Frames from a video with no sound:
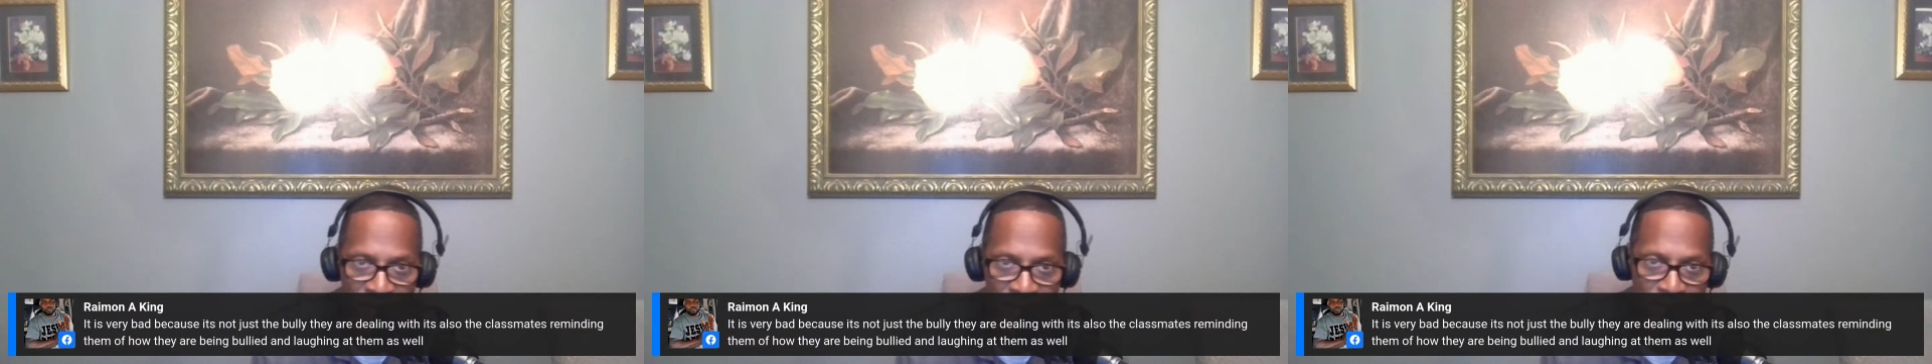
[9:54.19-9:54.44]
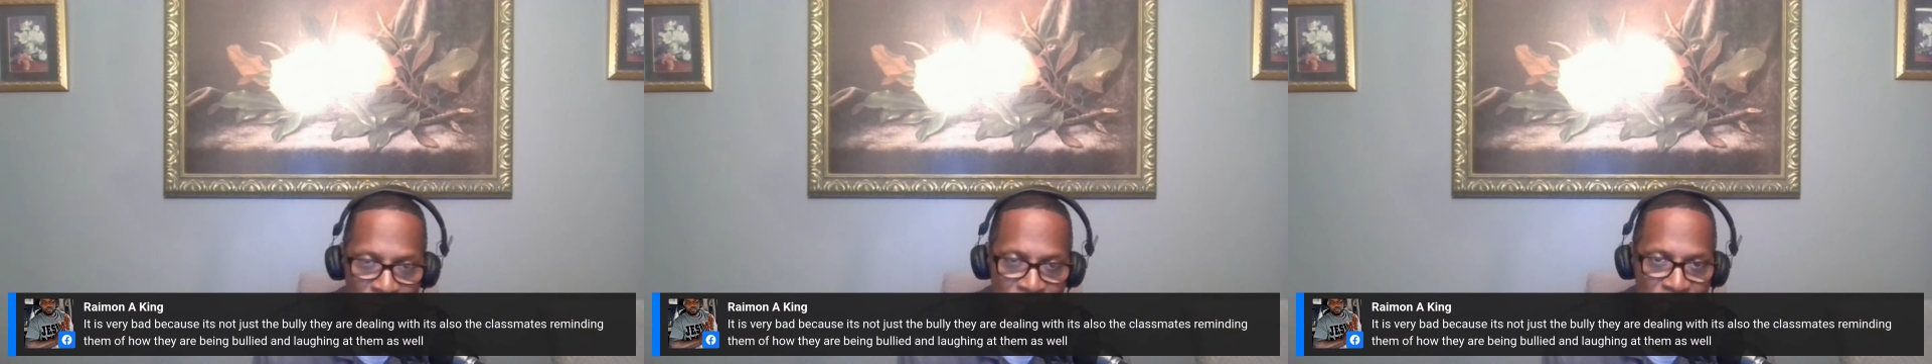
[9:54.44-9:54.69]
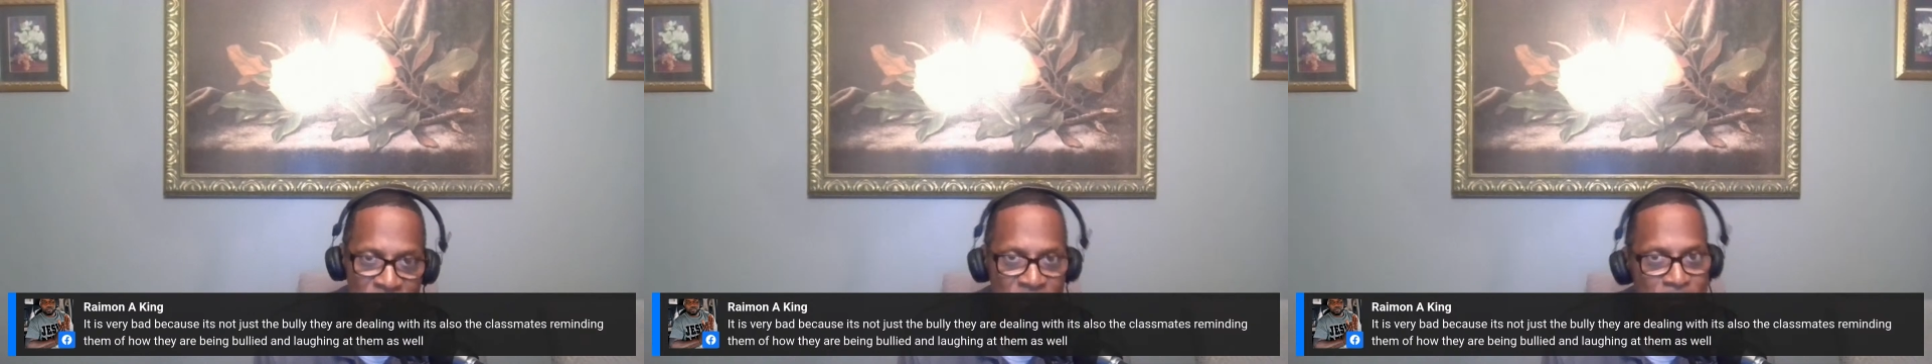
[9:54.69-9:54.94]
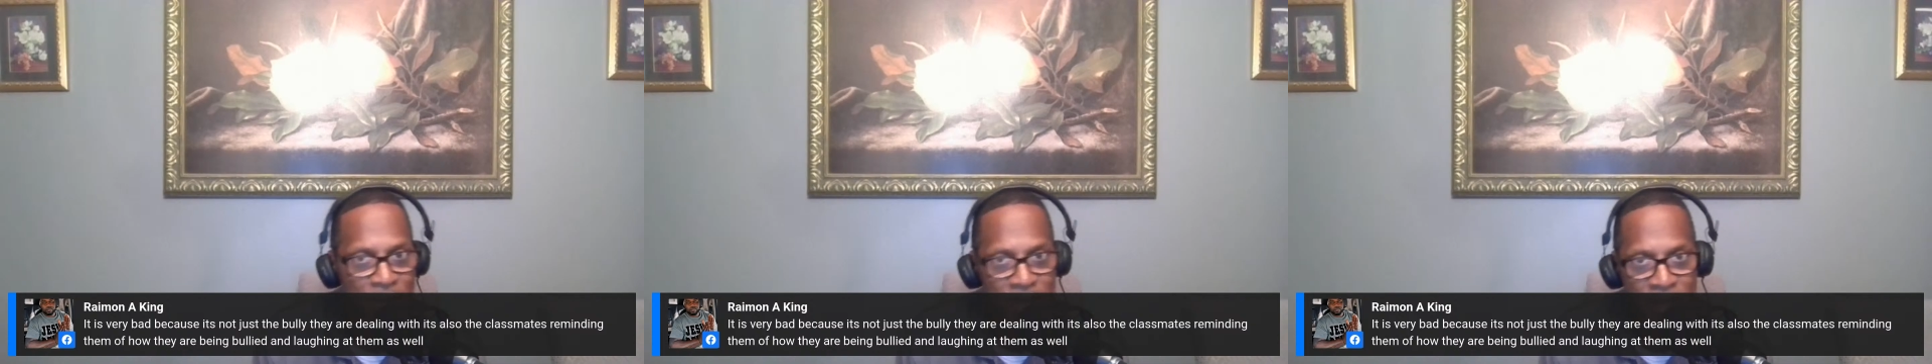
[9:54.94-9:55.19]
Huckabuck took
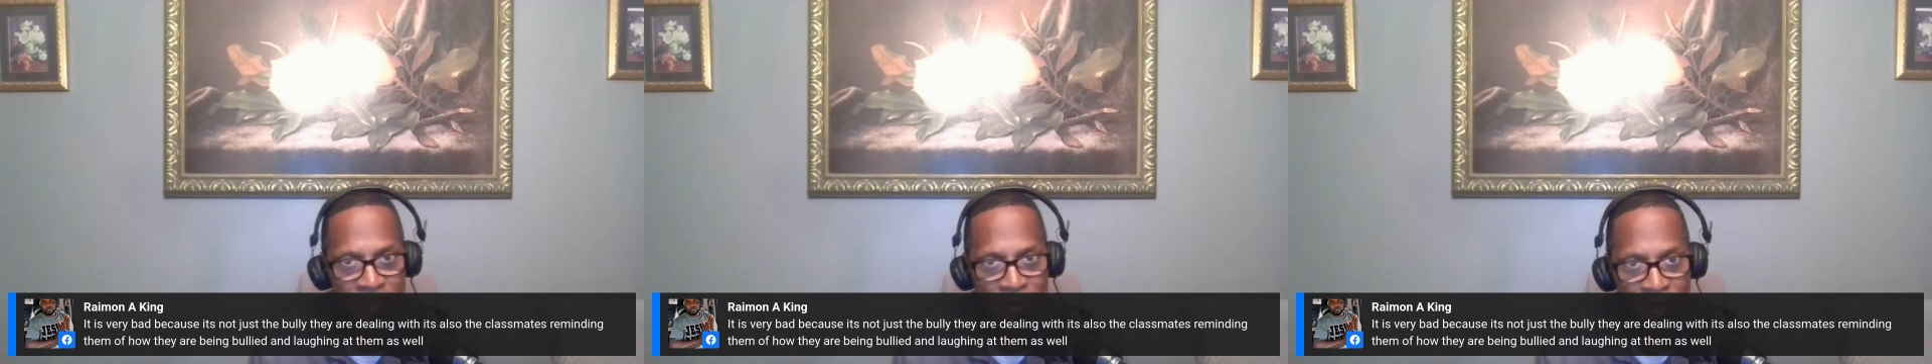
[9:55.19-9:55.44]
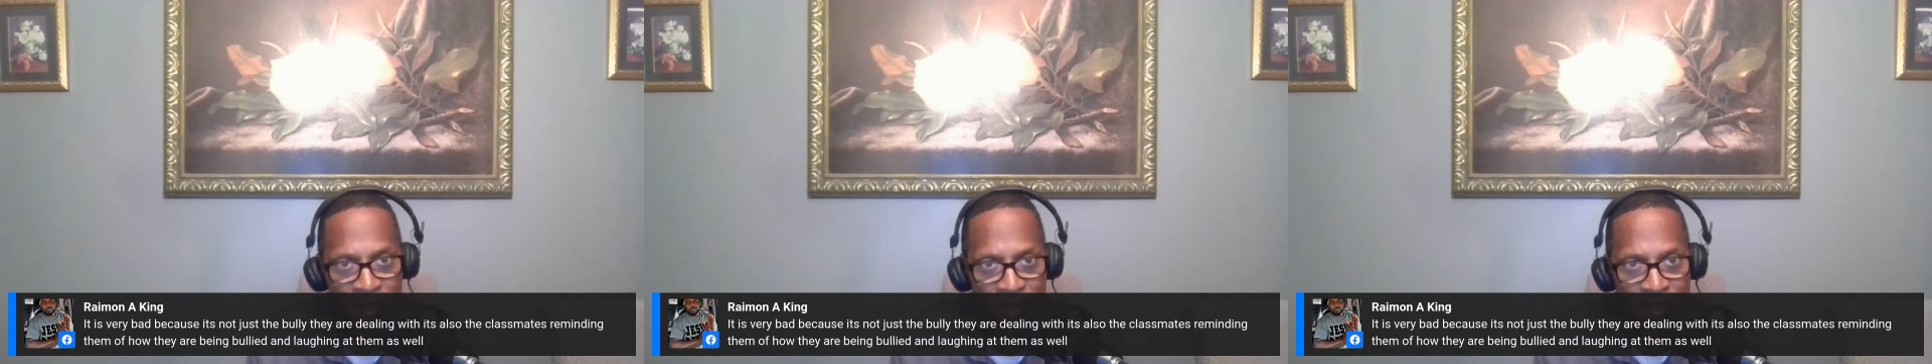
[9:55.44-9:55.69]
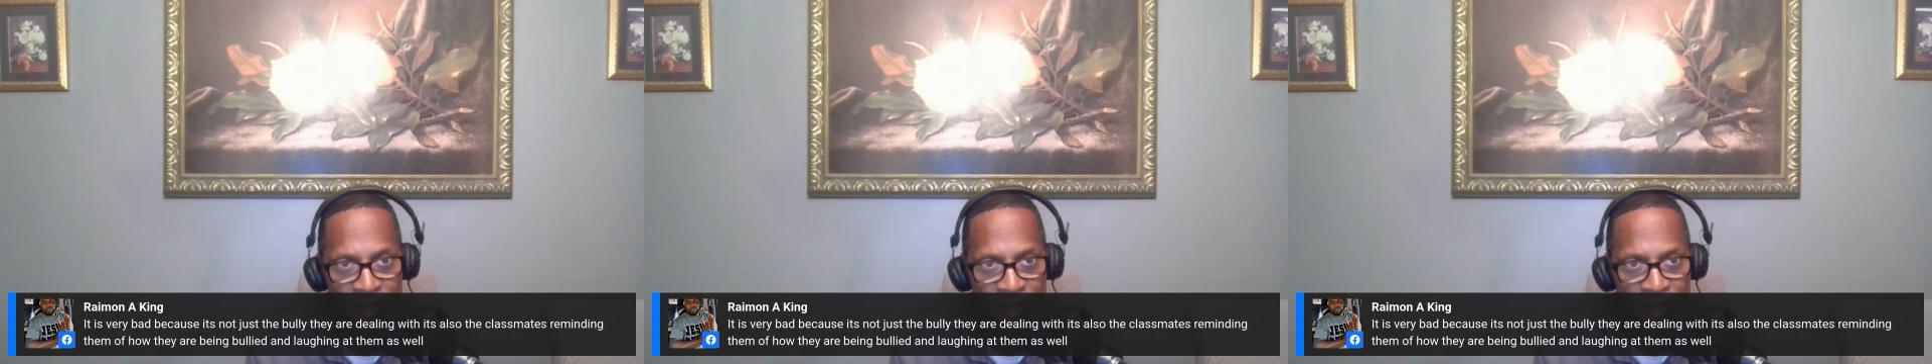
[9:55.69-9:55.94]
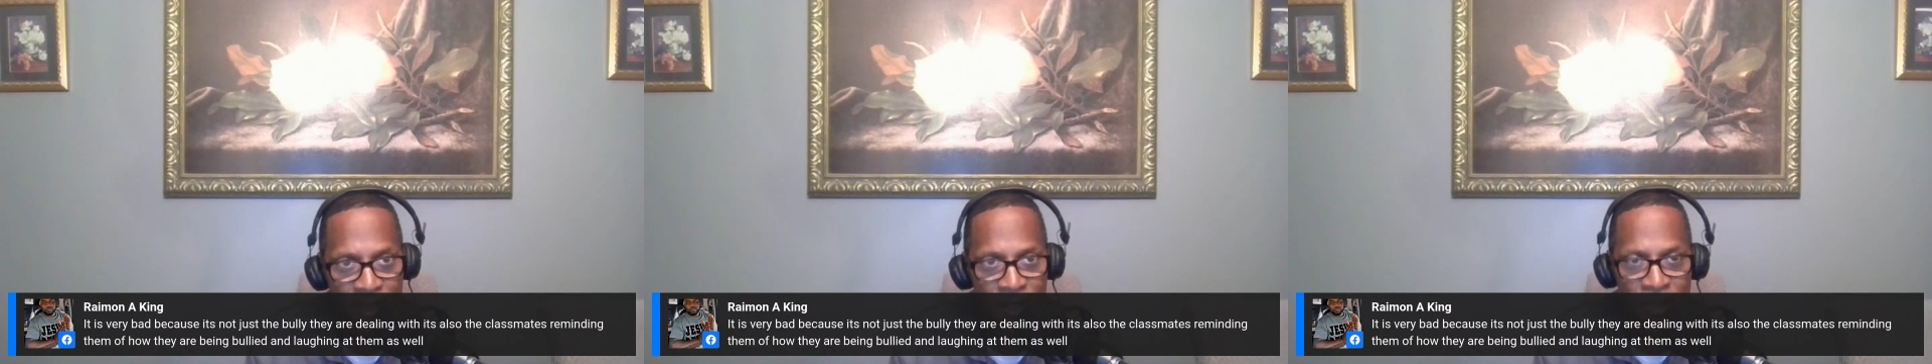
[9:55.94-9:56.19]
his money.
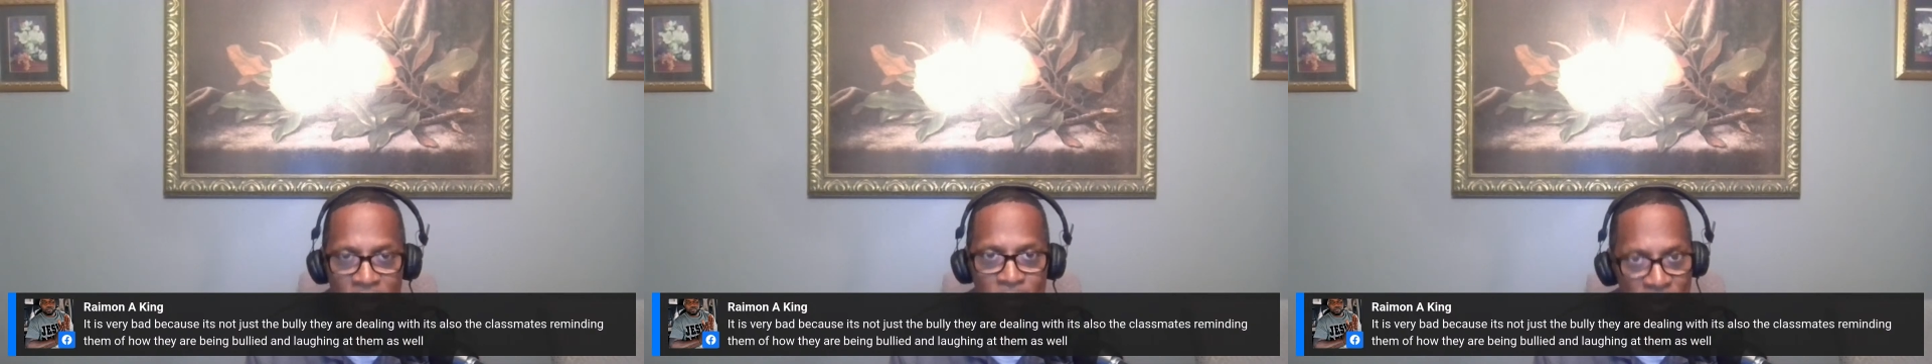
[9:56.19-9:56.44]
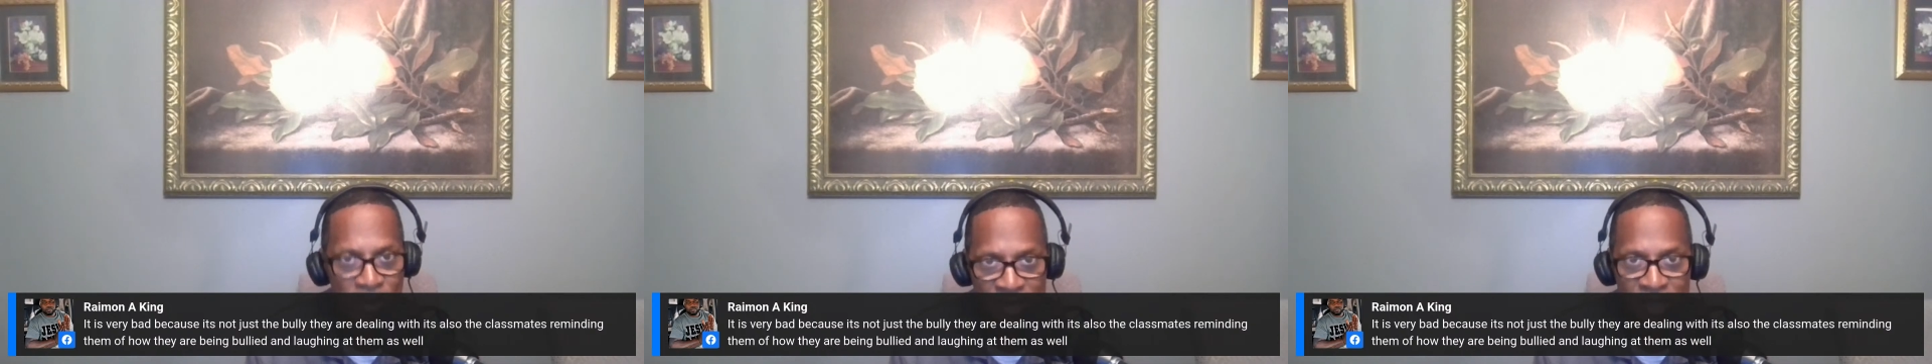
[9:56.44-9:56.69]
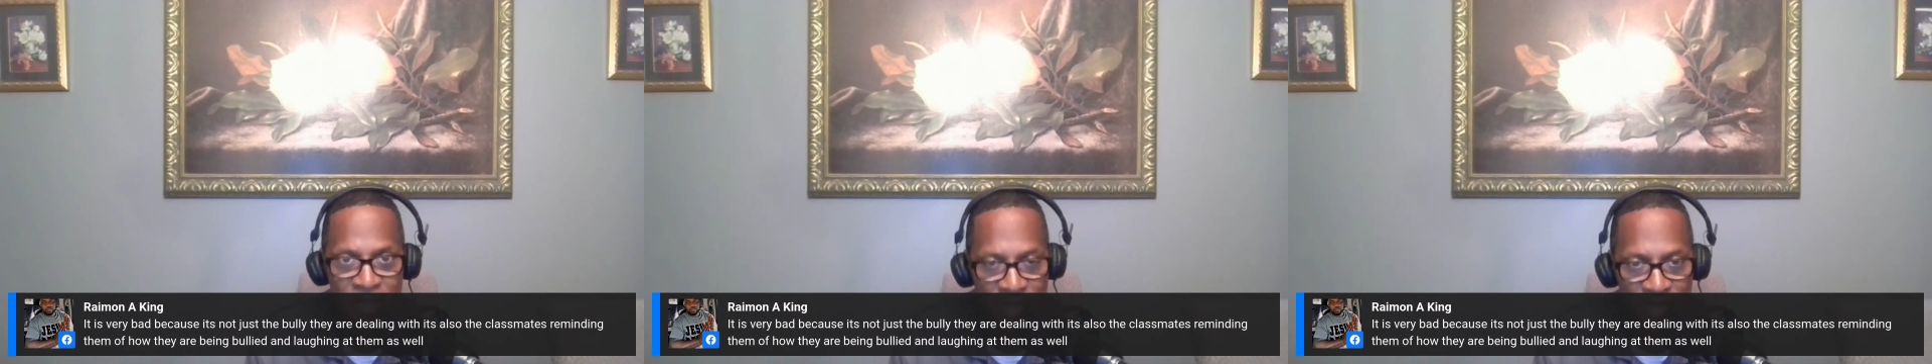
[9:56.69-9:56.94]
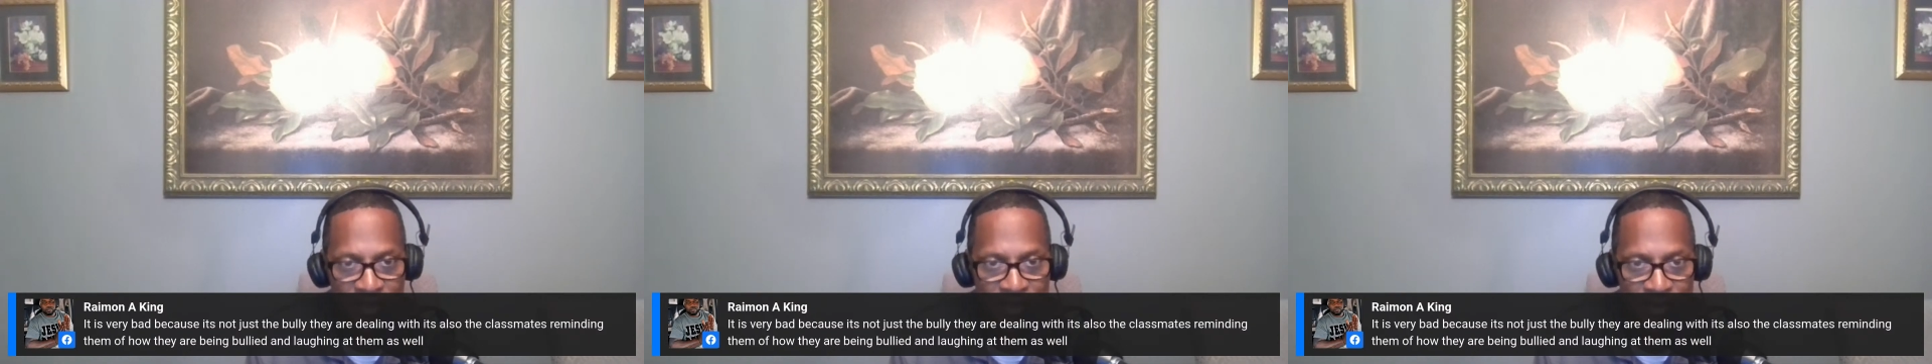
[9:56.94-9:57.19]
Huckabuck did
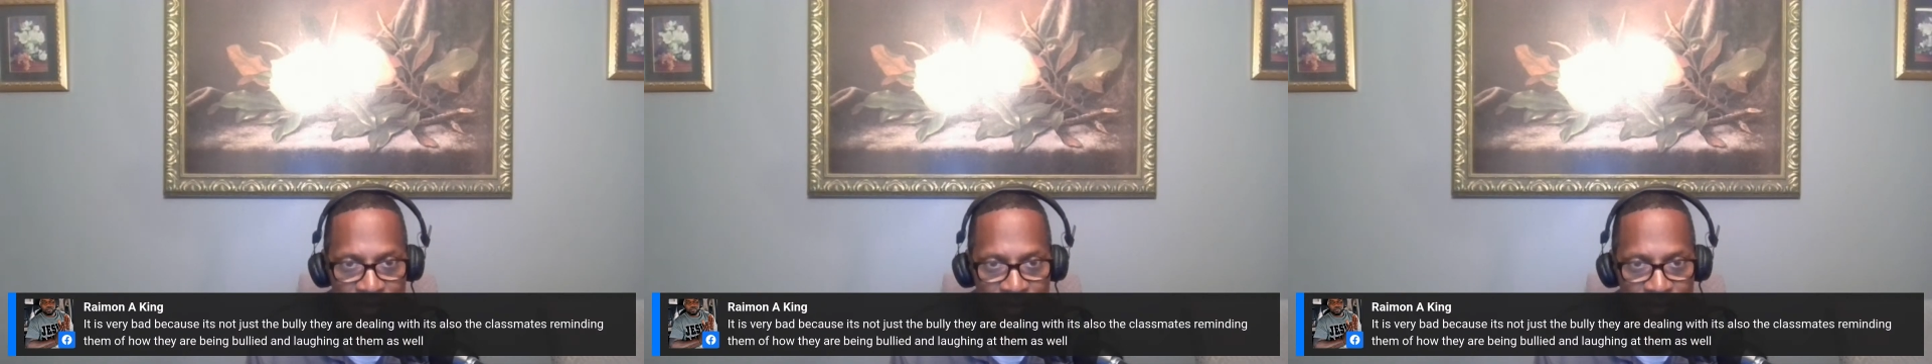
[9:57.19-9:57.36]
this.